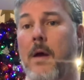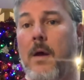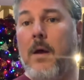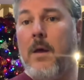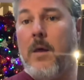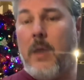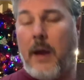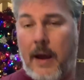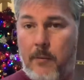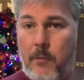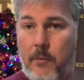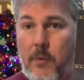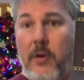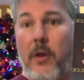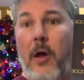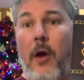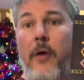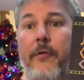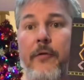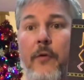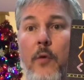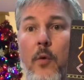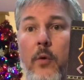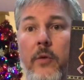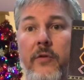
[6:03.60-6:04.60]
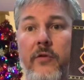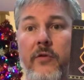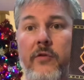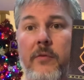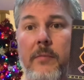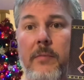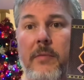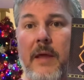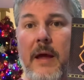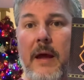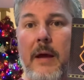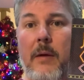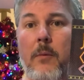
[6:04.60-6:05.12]
and we'll go forwards
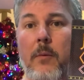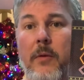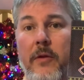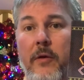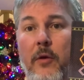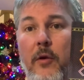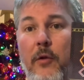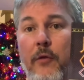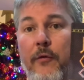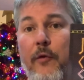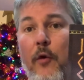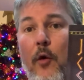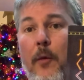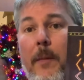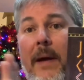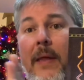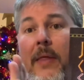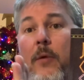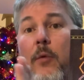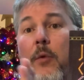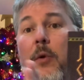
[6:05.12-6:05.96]
from that with a new format that